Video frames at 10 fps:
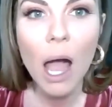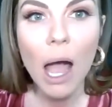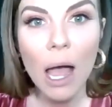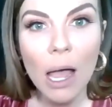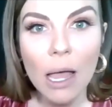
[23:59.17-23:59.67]

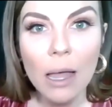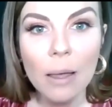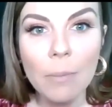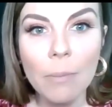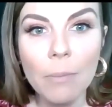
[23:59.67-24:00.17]

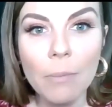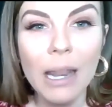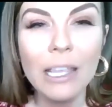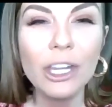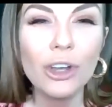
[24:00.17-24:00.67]

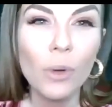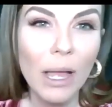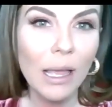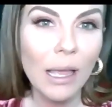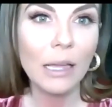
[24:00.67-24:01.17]
But you know,
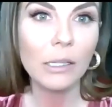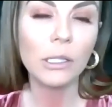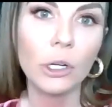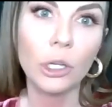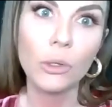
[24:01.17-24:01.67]
as
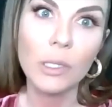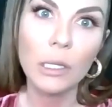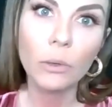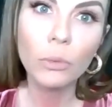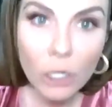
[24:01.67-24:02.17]
using
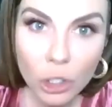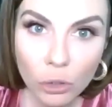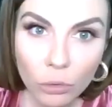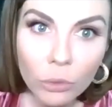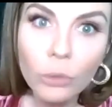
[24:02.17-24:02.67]
the
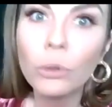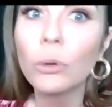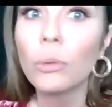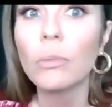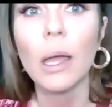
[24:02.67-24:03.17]

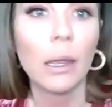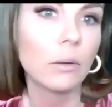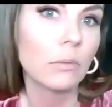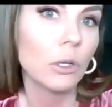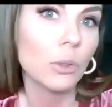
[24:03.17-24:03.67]
restroom
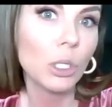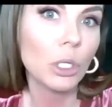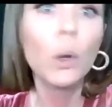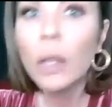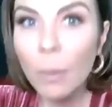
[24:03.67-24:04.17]
and using
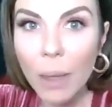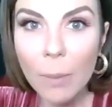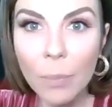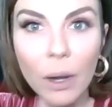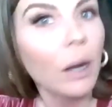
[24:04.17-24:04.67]
toilet
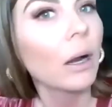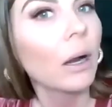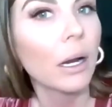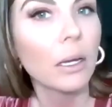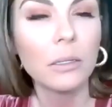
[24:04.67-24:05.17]

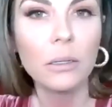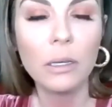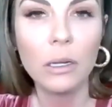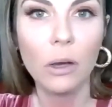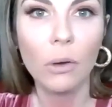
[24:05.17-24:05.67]
paper and,
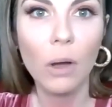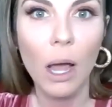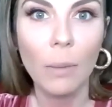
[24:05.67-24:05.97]
you know,